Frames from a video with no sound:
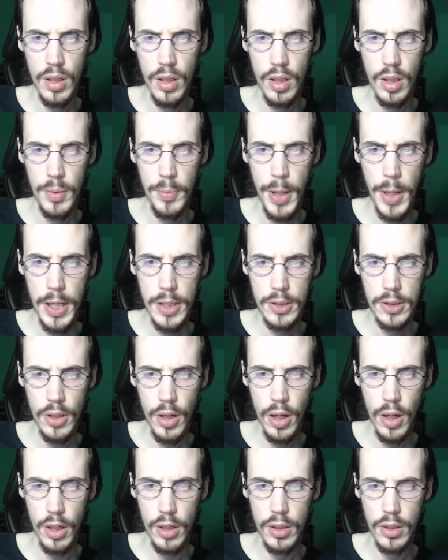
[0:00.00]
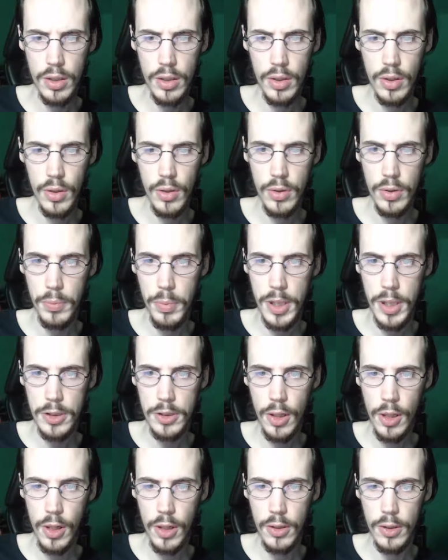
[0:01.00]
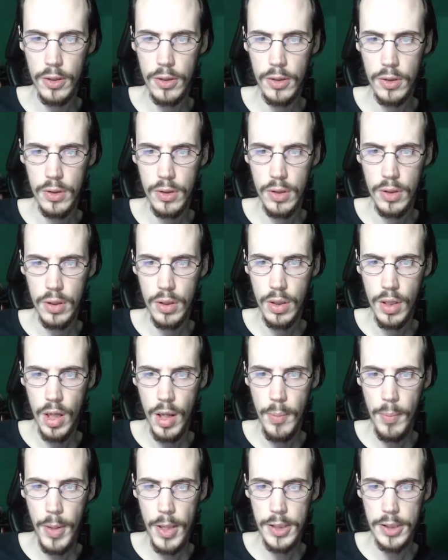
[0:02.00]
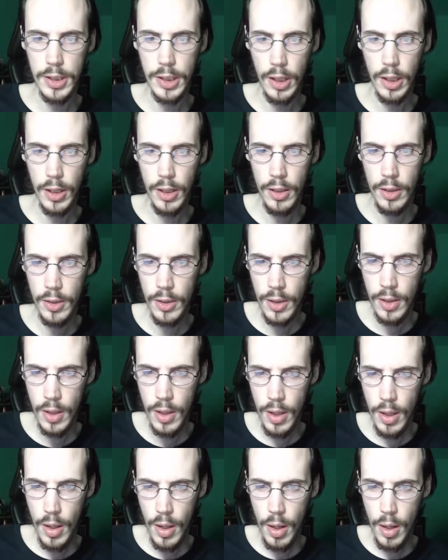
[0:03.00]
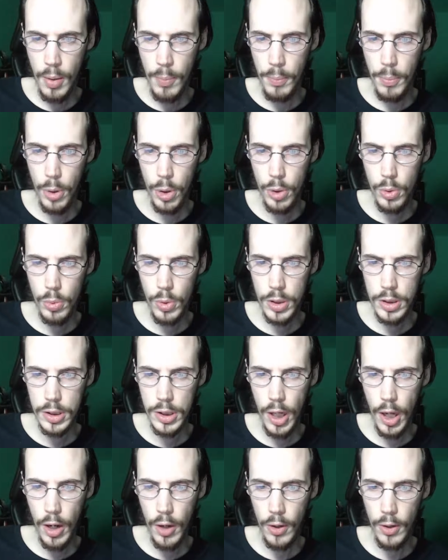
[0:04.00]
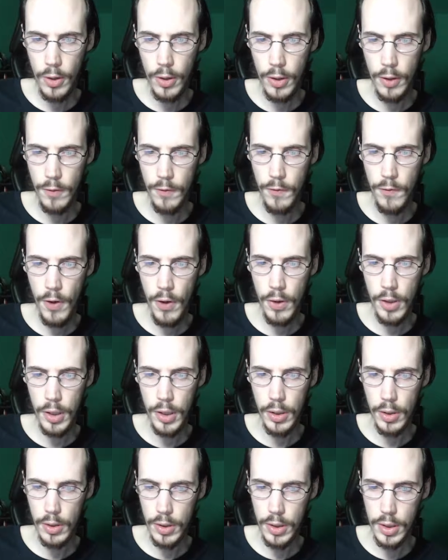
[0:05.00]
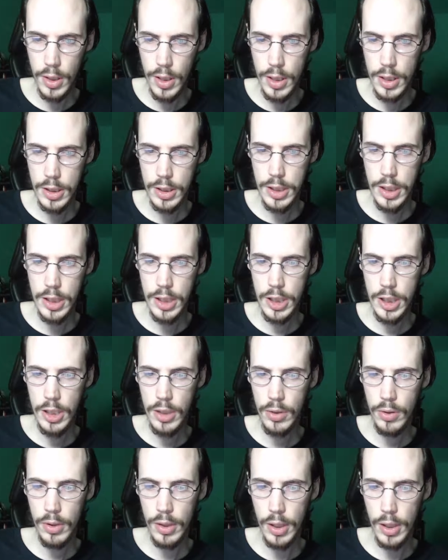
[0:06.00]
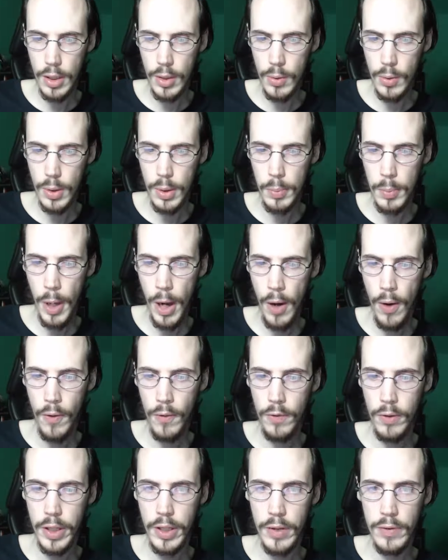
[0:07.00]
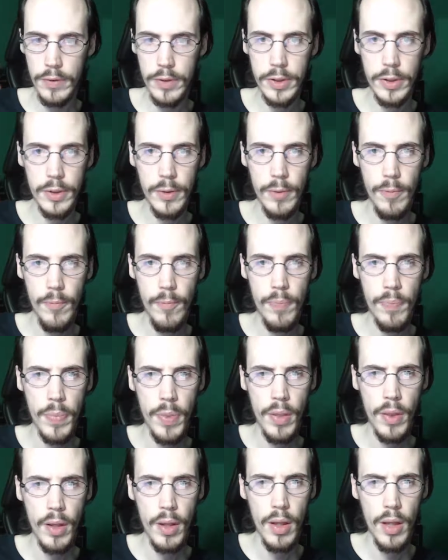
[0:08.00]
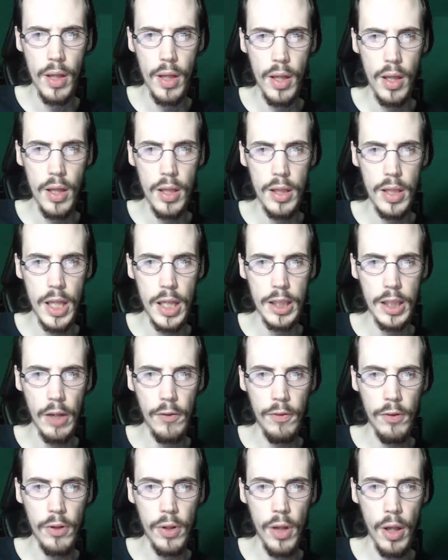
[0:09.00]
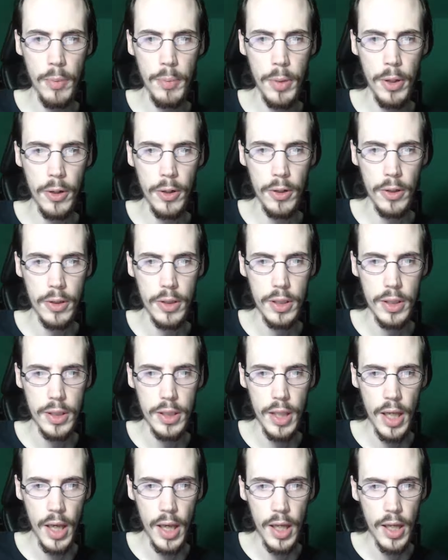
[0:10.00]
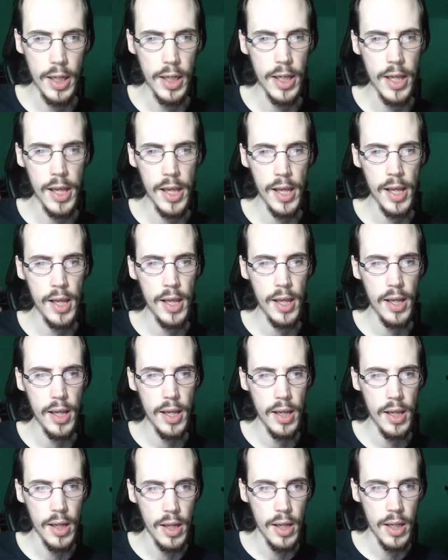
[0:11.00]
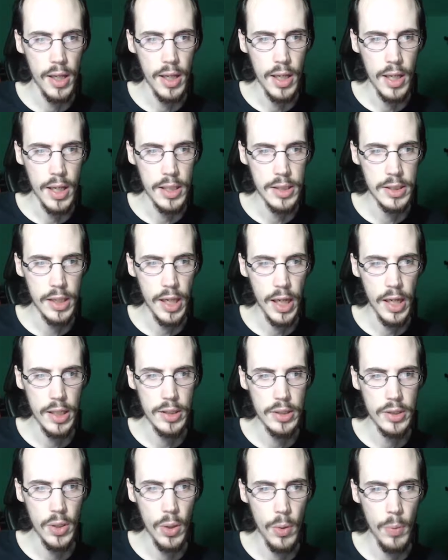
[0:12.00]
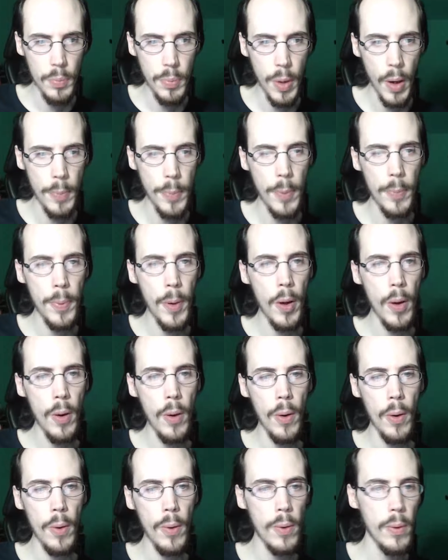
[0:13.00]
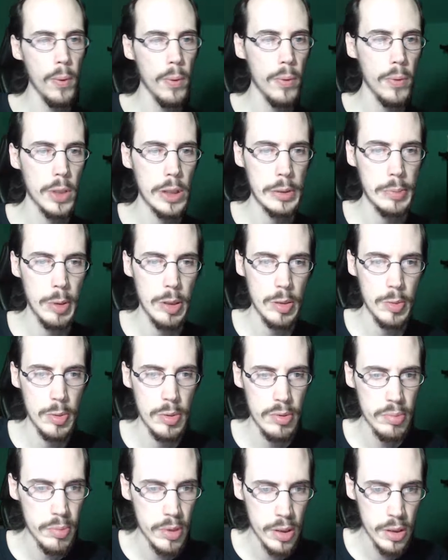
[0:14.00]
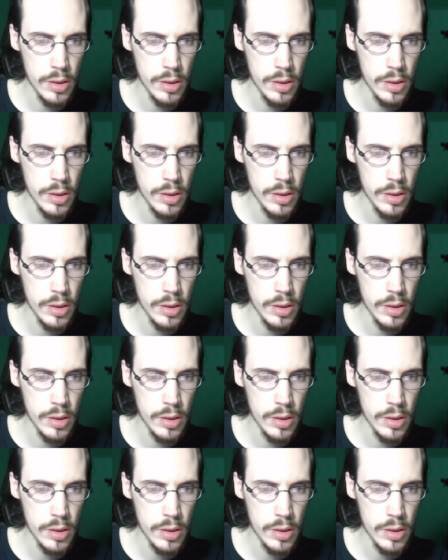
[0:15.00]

The pain's gone. Oh, the pain's gone. Amazing, huh? Bird once got hurt and fell in here. Cinch healed it with power of leaves. Thinks I feel a lot better. Yeah? He is like, so pop-a-po! Spin, spin, spin.